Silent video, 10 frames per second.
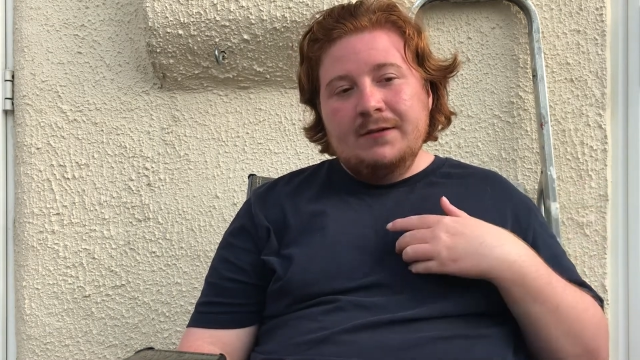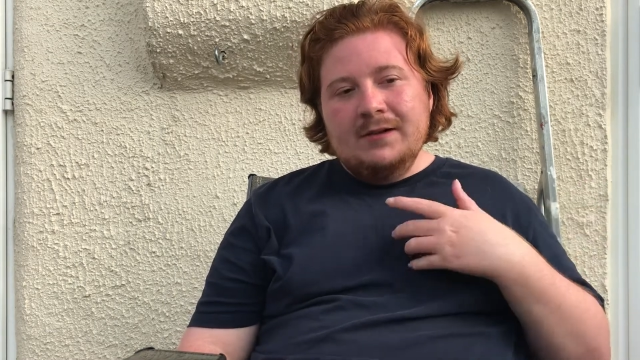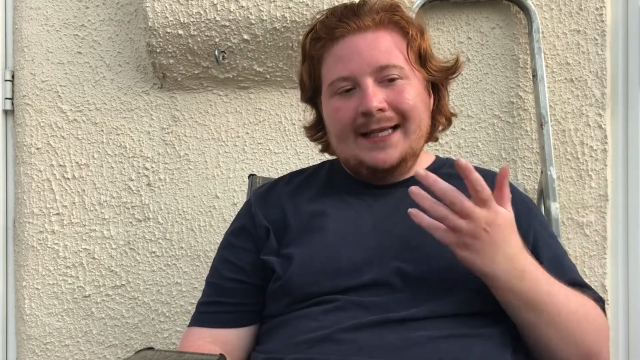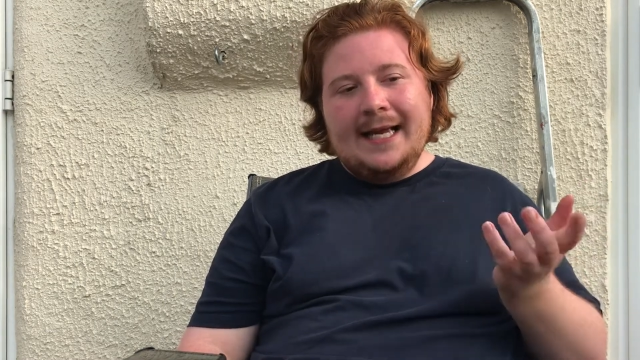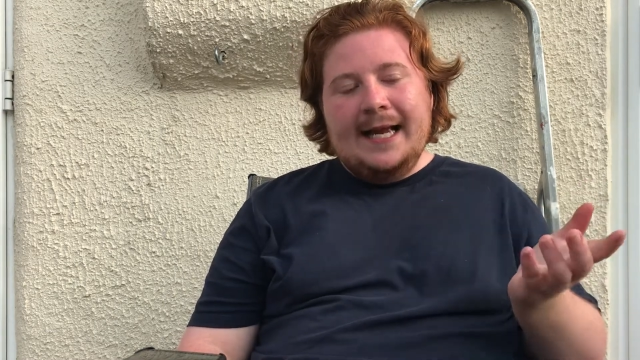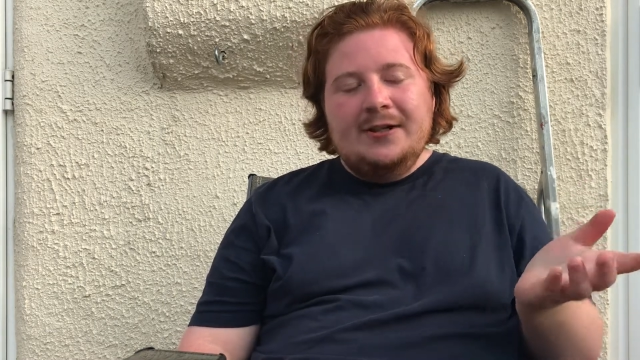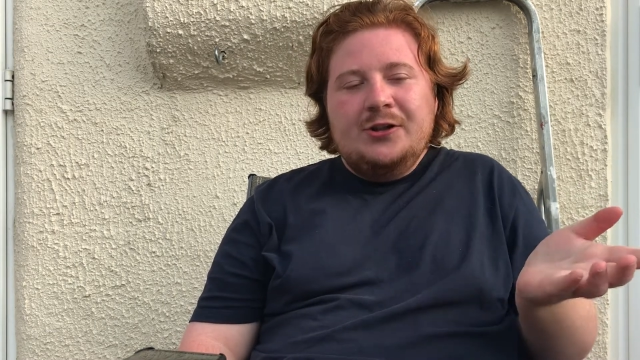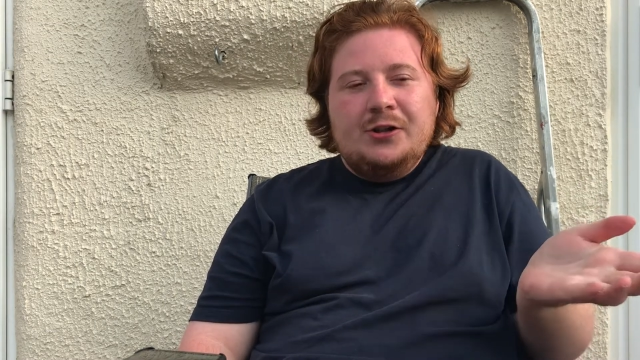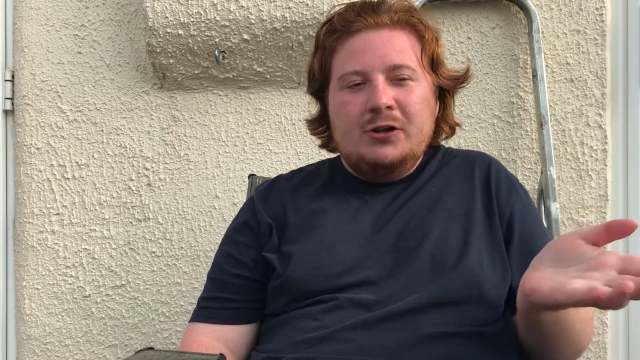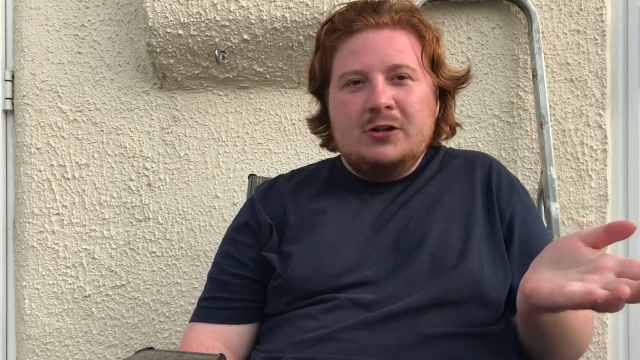Like,
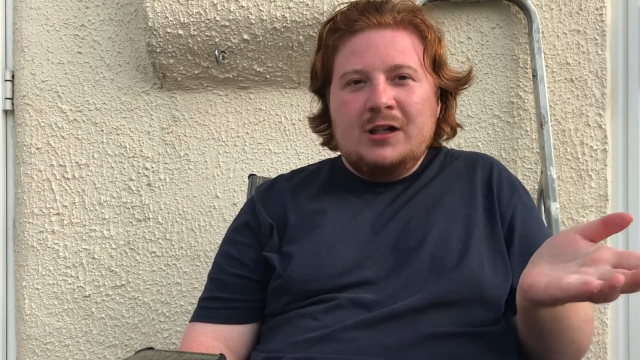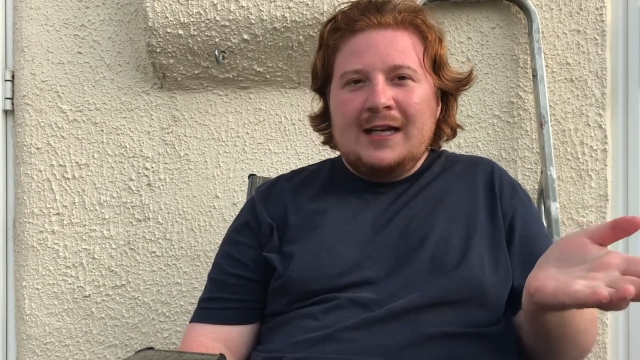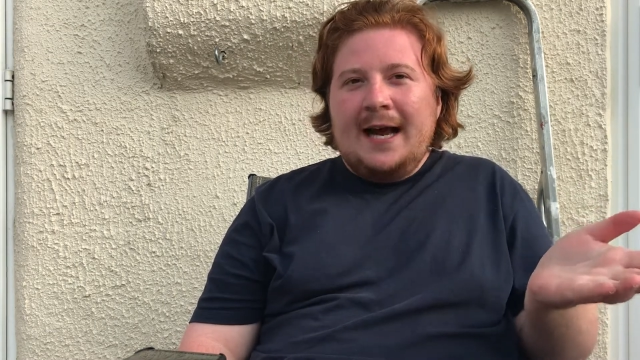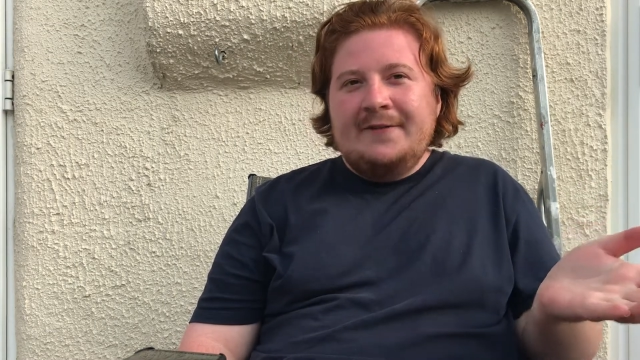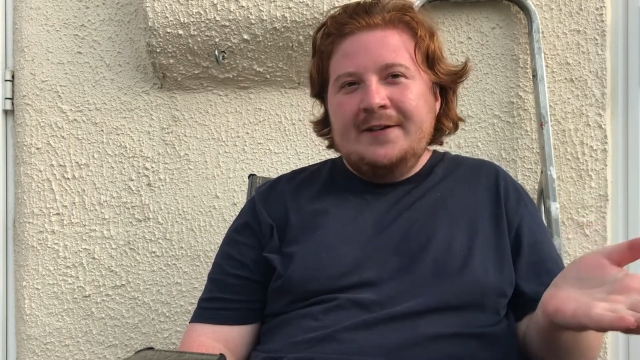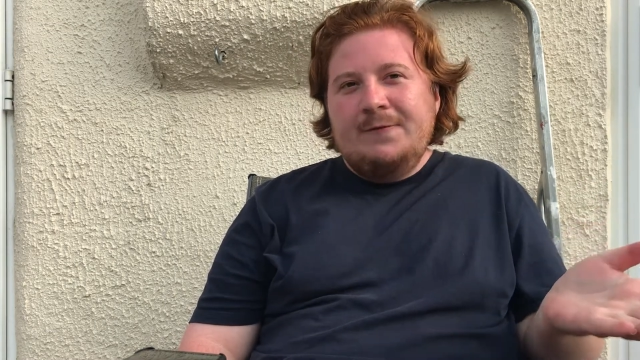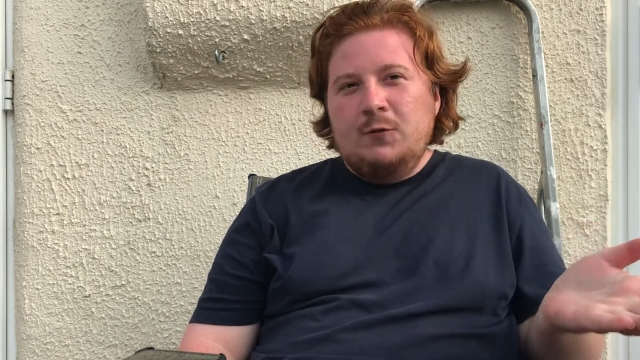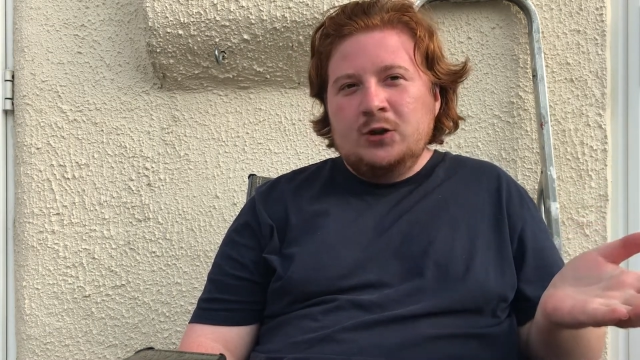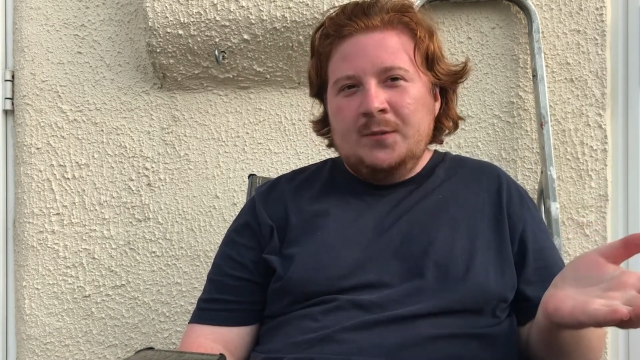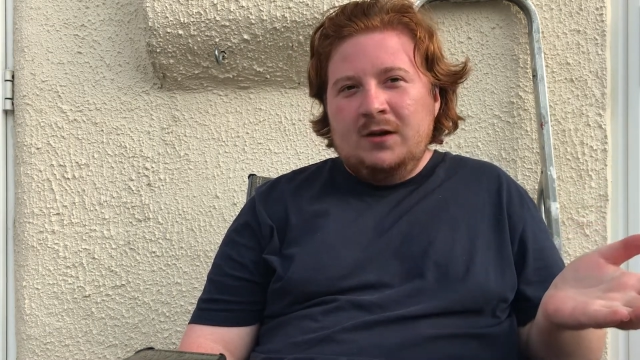you're not going to have any
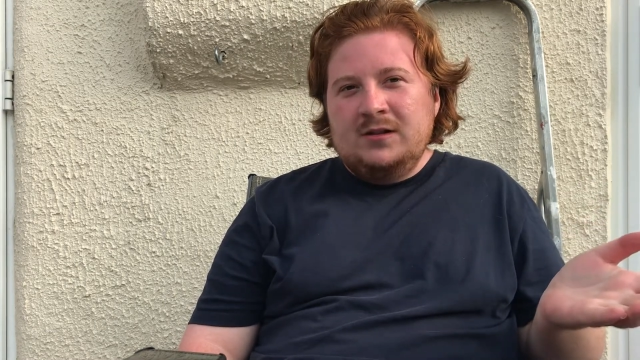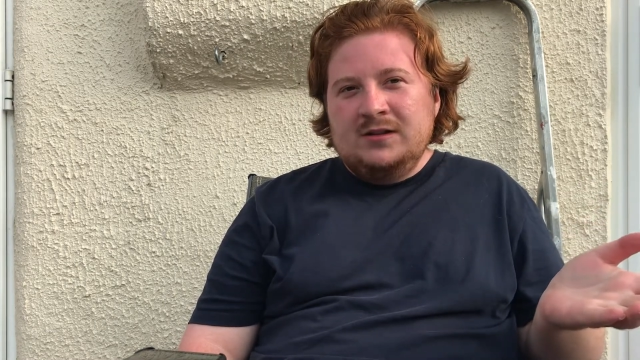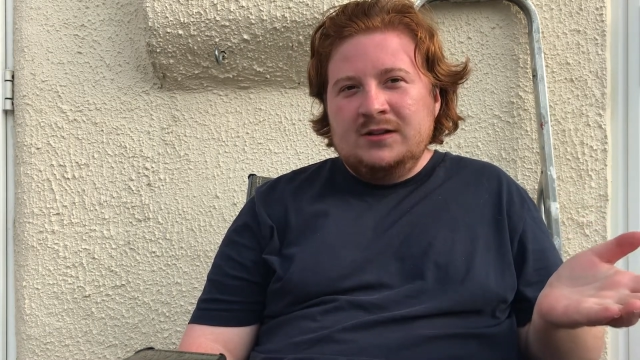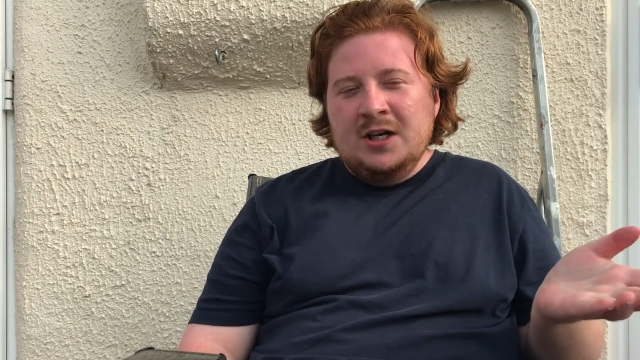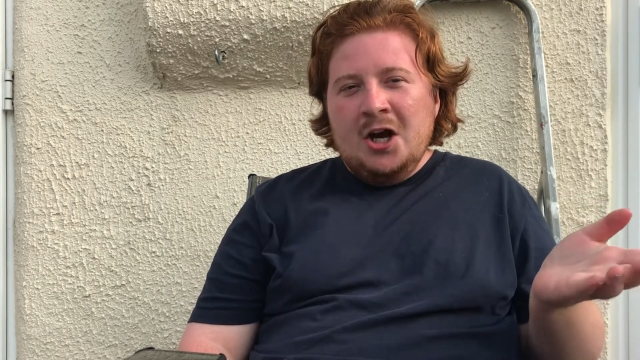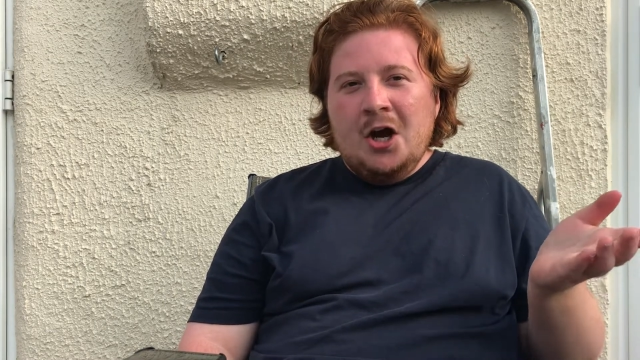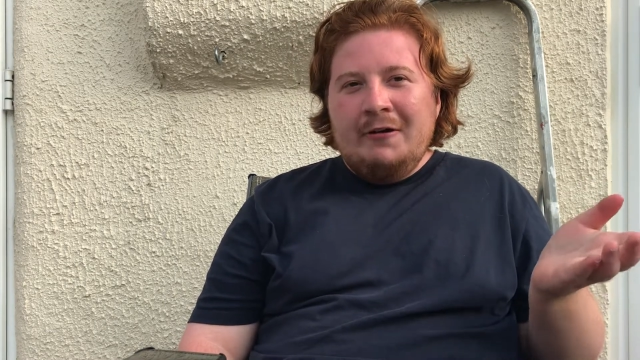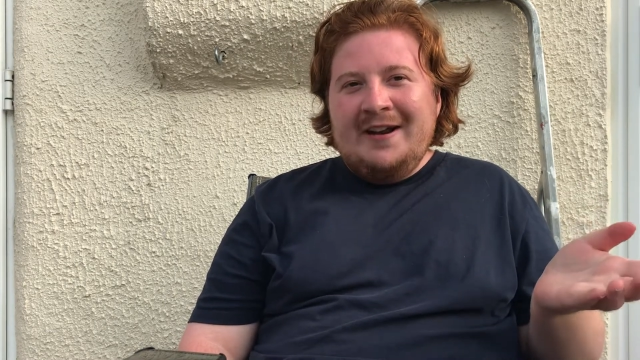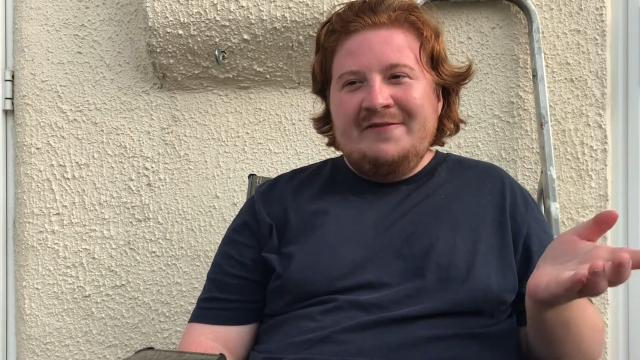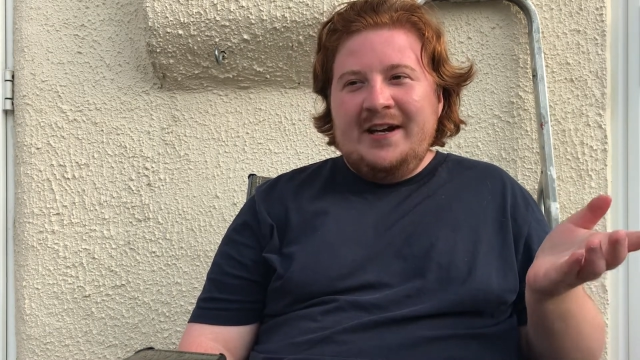force markers
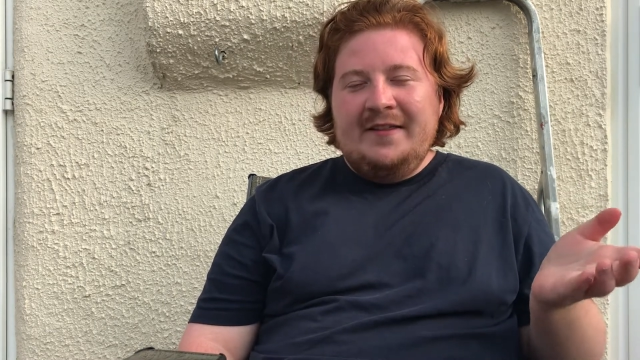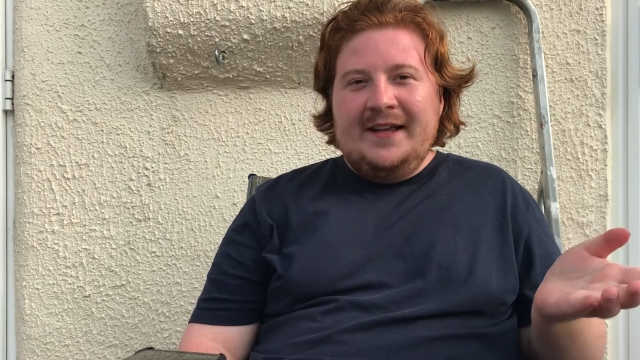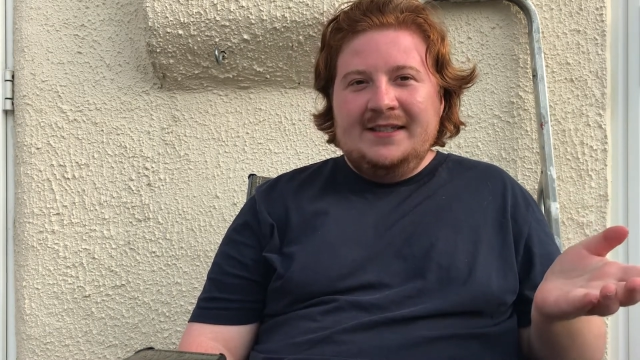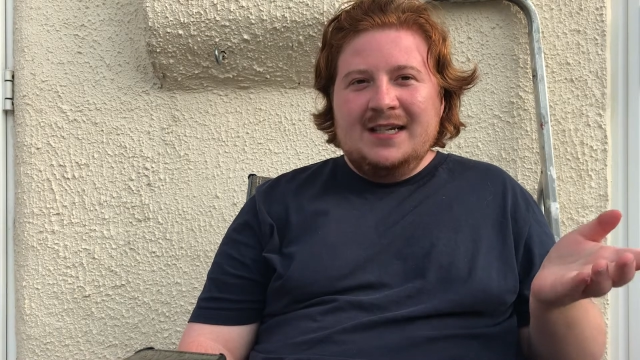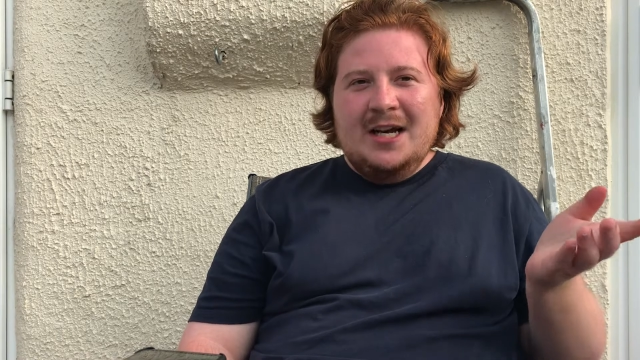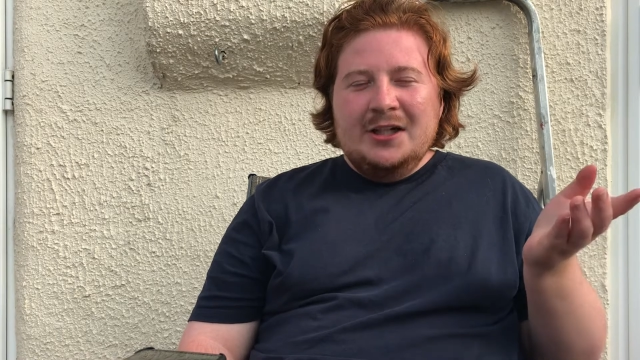or anything like this.